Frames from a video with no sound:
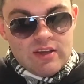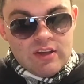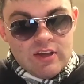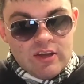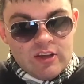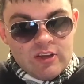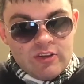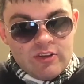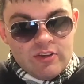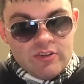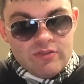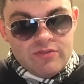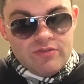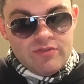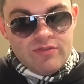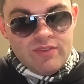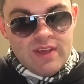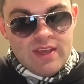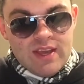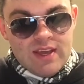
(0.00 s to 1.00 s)
a good
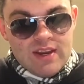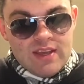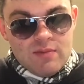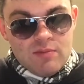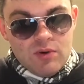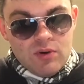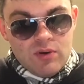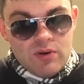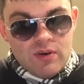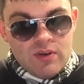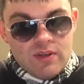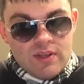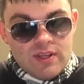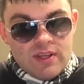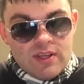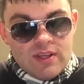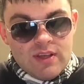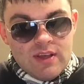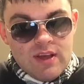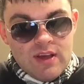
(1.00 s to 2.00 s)
thing anymore.
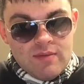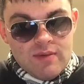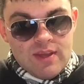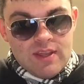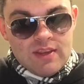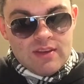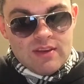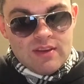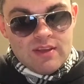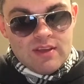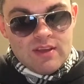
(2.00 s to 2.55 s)
I mean,